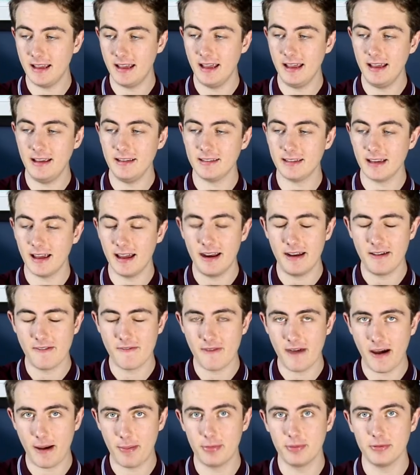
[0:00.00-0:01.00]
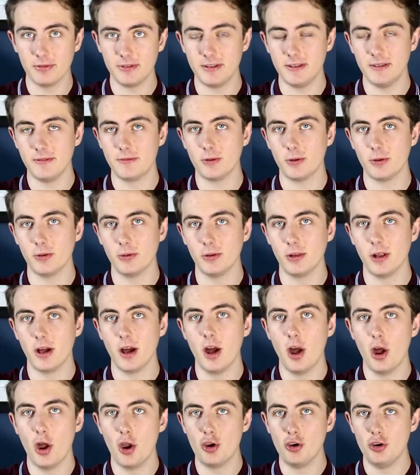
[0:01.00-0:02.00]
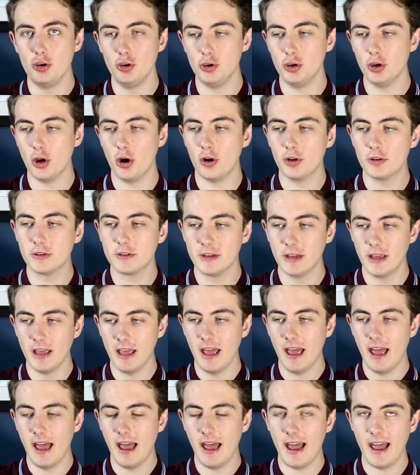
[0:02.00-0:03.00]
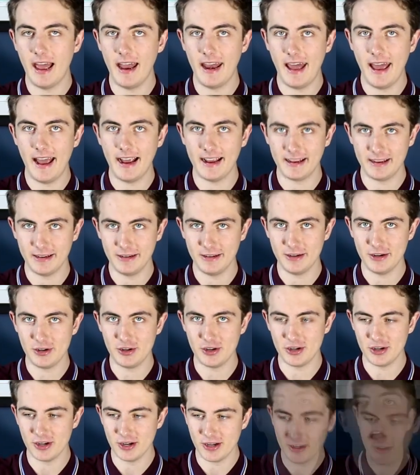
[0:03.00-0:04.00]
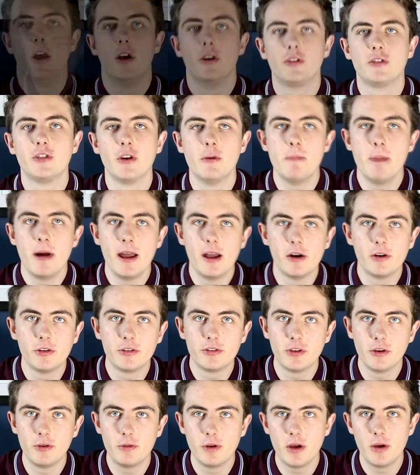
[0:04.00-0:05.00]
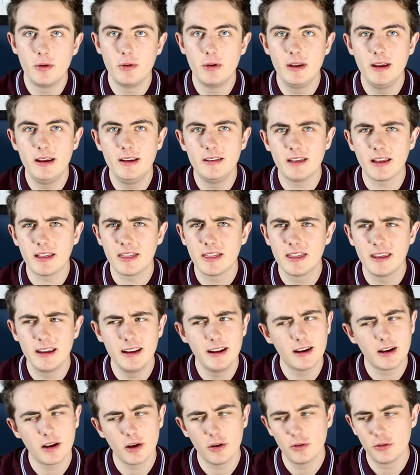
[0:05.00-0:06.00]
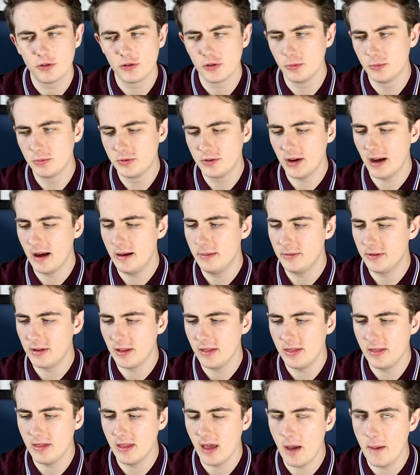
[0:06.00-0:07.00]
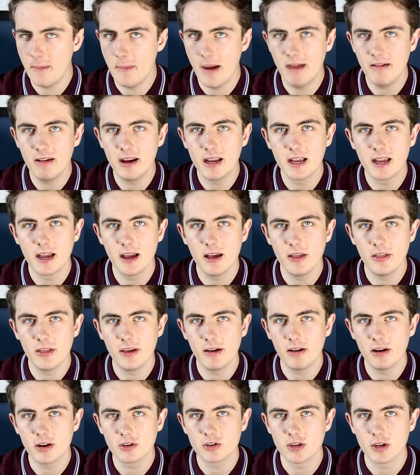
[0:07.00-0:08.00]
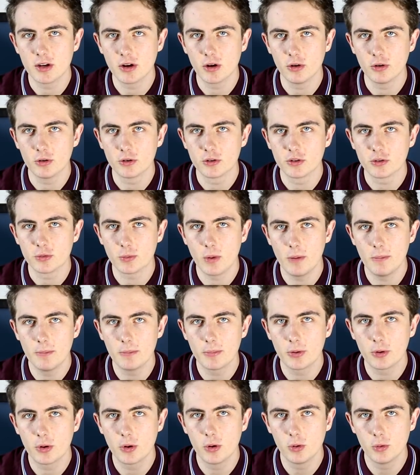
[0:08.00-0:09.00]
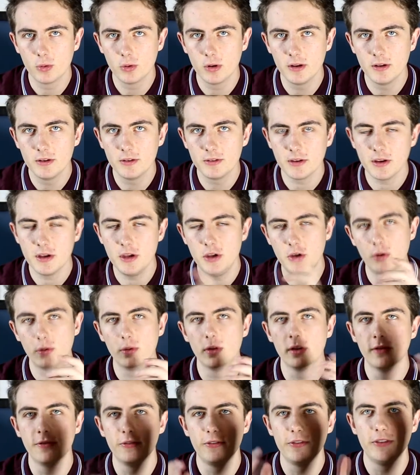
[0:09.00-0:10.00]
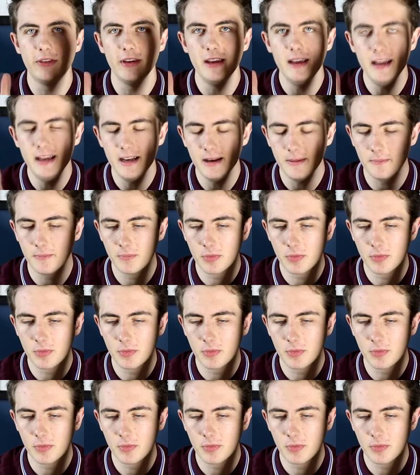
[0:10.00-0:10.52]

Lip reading: is an evaporative cooler, not an air conditioner. Some may also know these, I think sometimes in America they're actually called swamp coolers. You'll have seen